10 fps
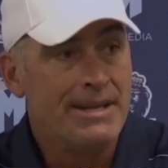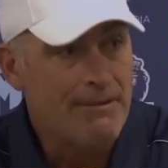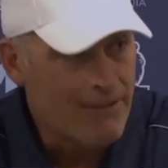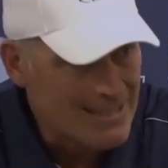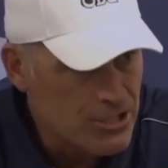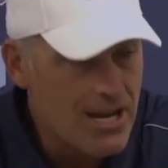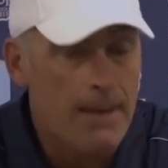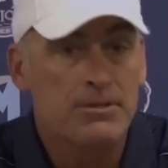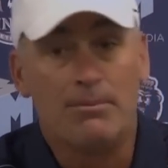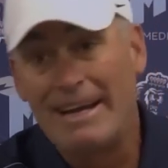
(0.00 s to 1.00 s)
Defense
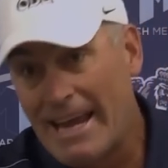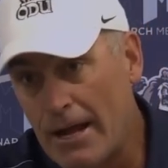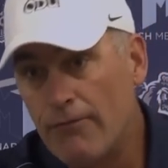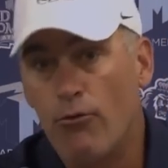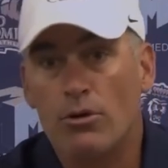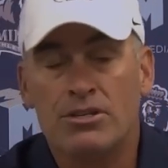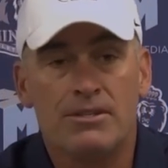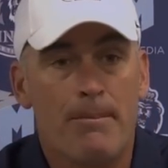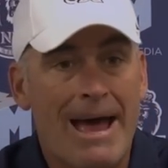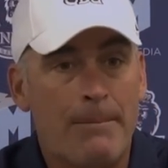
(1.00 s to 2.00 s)
stops them again,
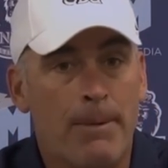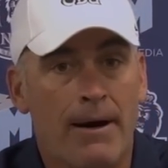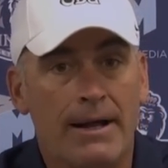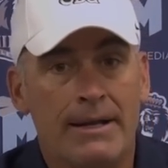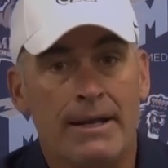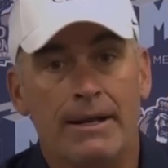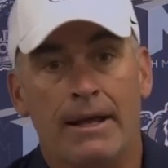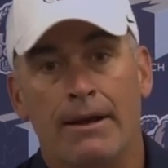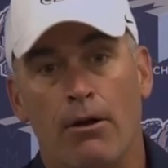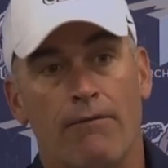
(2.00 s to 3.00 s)
forces a bad punt.
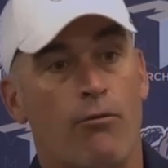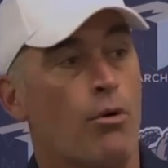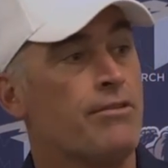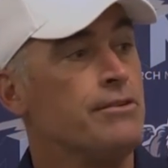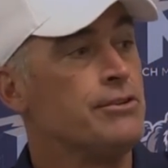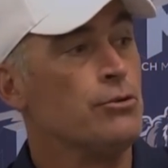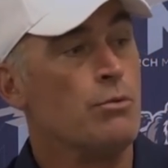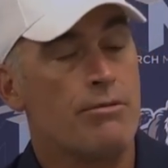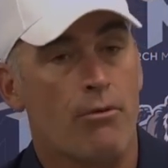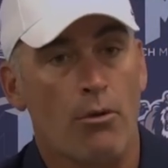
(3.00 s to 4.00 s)
And on a 4th and 2,
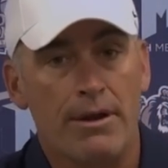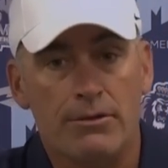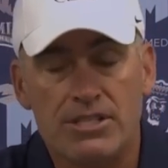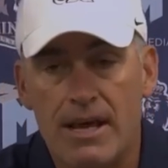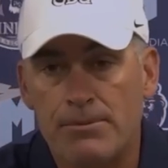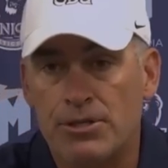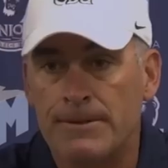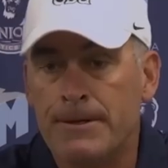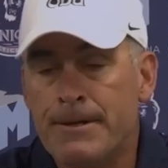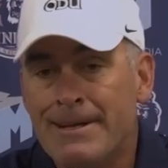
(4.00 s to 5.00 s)
we throw an
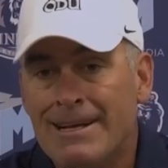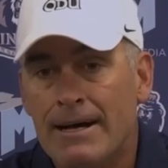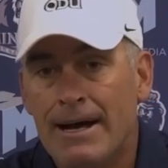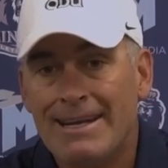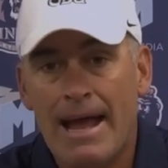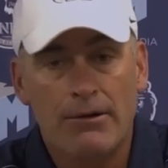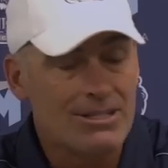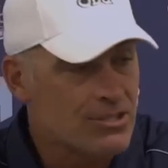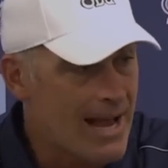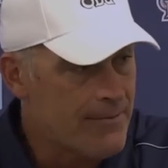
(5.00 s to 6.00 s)
interception down
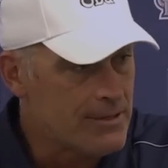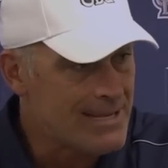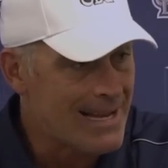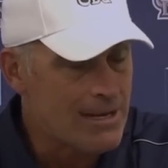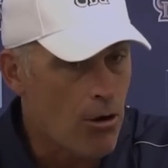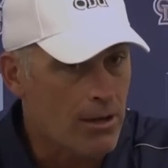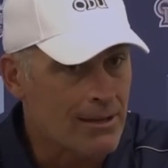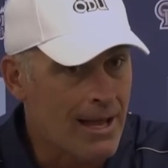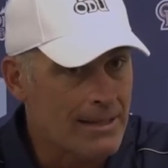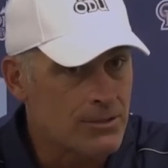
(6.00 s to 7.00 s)
inside the
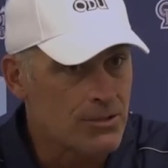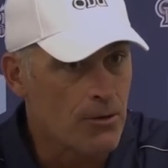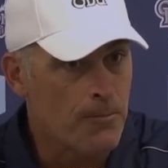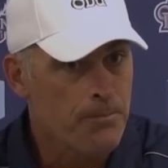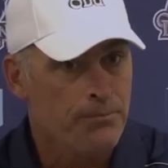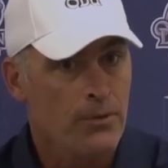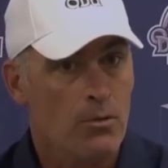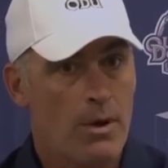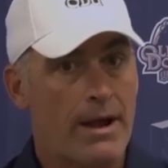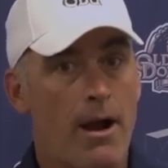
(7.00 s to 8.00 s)
10-yard line. So
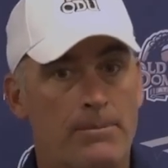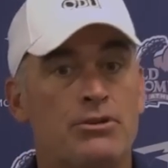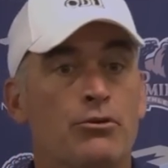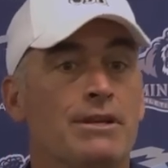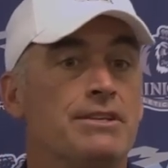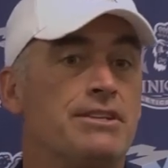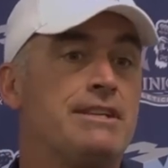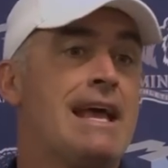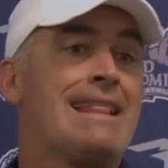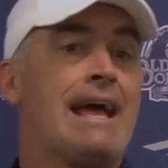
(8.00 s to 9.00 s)
we had opportunities to
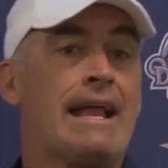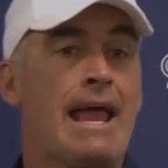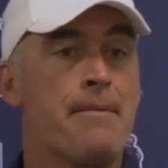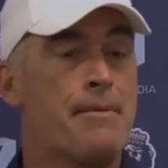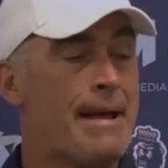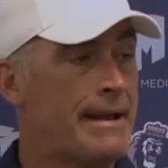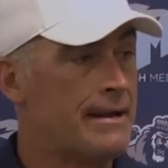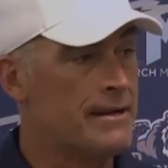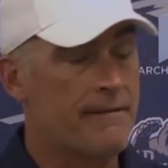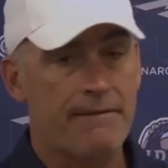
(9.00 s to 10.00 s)
take that game and make it
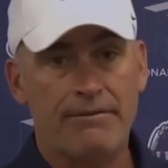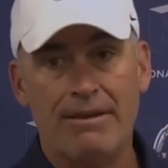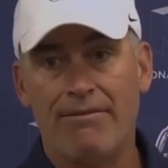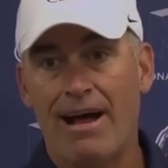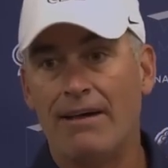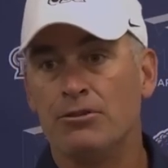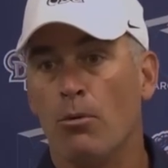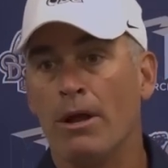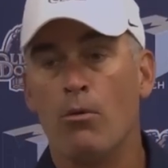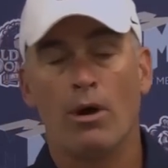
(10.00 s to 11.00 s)
a
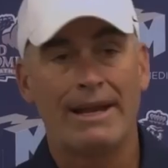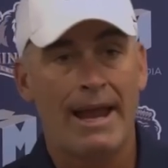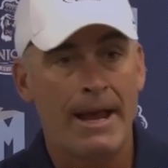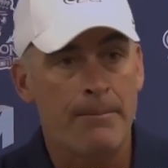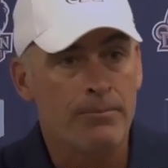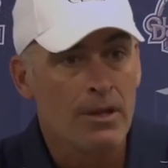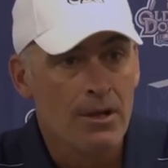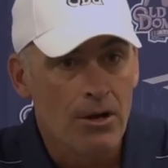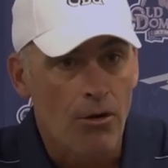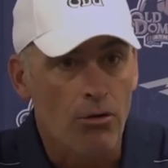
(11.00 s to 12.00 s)
55-21 game
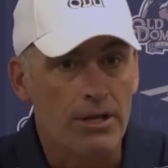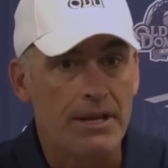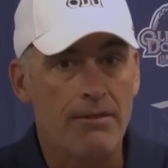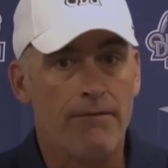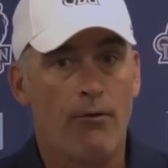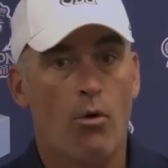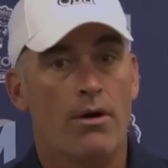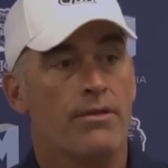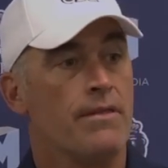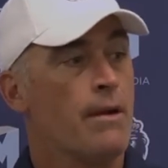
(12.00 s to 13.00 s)
early in the
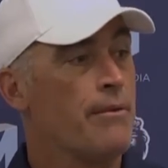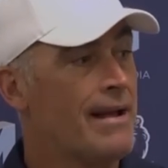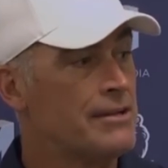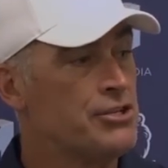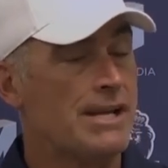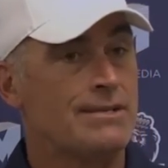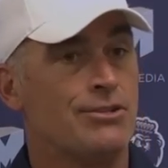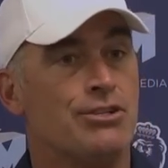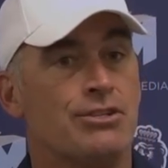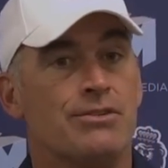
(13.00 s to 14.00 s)
fourth, and then we've got a
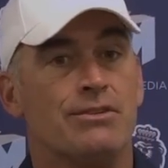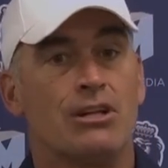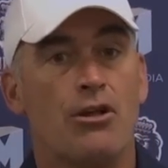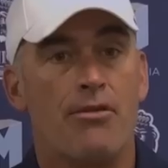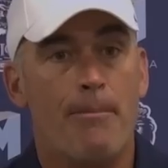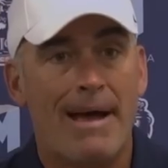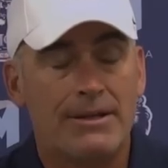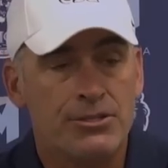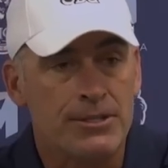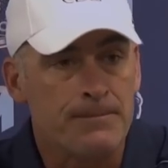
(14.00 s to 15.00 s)
chance to just clear the
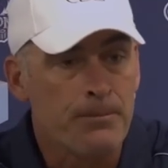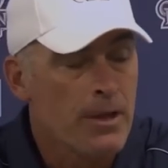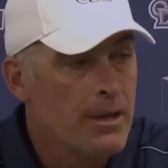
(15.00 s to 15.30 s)
bench and